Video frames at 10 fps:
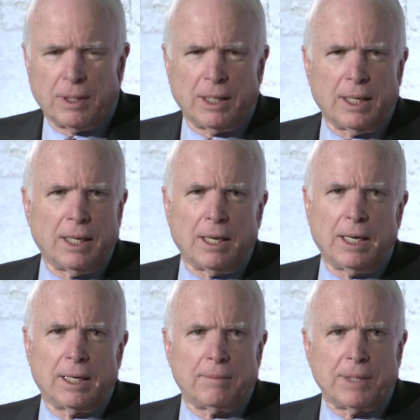
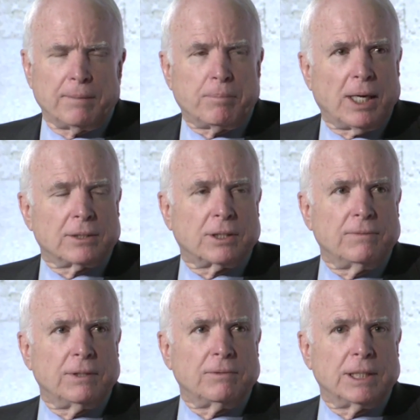and I'm not positive
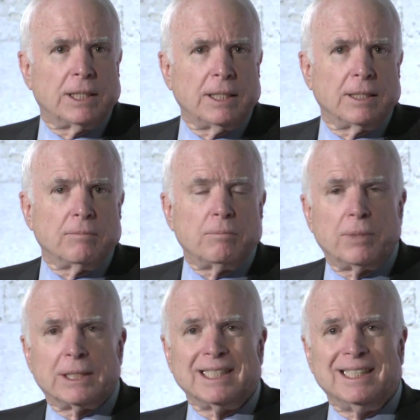that we can,
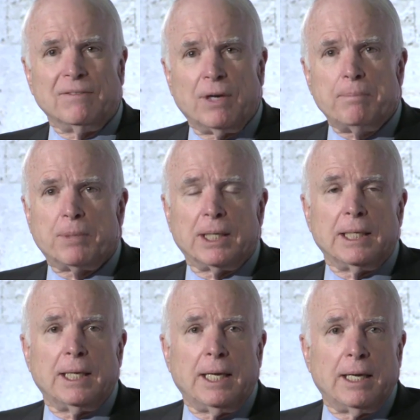but to give up on
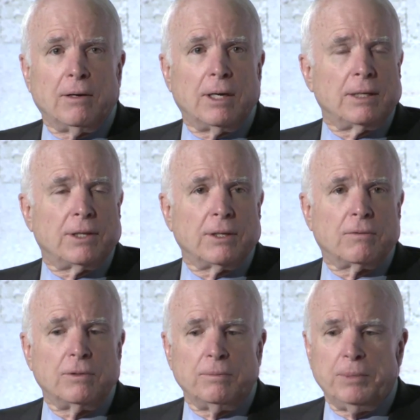it now, I think
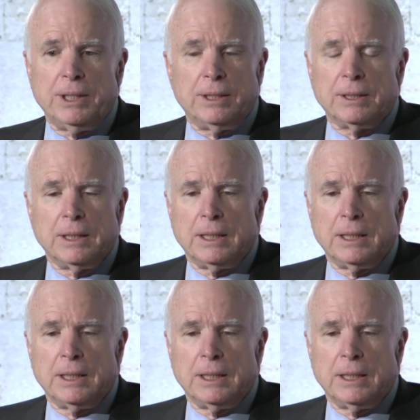would be,